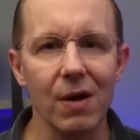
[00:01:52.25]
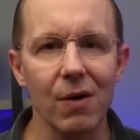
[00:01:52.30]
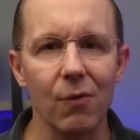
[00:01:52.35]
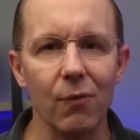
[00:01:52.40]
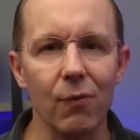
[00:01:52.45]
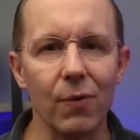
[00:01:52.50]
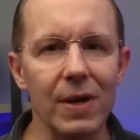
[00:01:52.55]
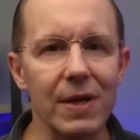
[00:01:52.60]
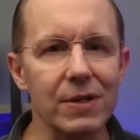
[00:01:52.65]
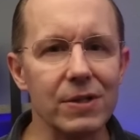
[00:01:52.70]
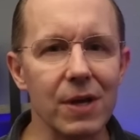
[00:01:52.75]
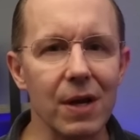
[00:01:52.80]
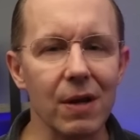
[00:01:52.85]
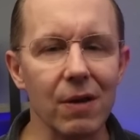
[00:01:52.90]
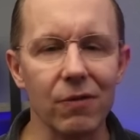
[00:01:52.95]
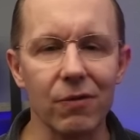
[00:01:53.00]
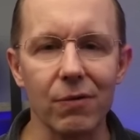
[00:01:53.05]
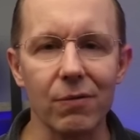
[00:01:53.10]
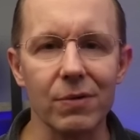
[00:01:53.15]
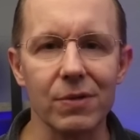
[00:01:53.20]
reasoning
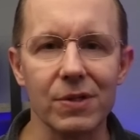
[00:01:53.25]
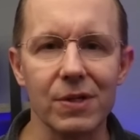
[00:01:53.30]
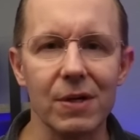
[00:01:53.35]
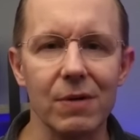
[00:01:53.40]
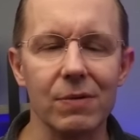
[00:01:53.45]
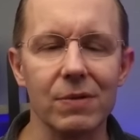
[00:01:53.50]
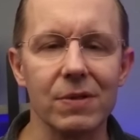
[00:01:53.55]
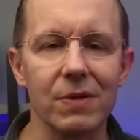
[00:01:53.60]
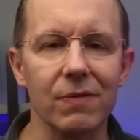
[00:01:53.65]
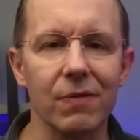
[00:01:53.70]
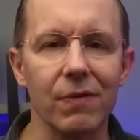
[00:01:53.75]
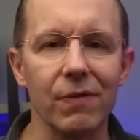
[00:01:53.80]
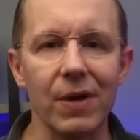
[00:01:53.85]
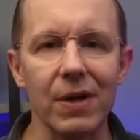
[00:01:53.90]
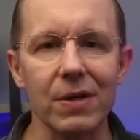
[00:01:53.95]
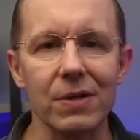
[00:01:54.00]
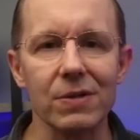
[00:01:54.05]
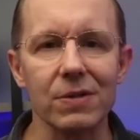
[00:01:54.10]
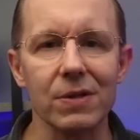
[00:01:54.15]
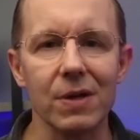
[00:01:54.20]
through a sequence of
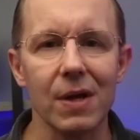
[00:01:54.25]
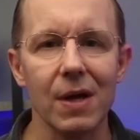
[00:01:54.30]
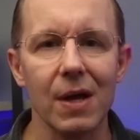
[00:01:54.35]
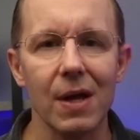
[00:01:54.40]
events,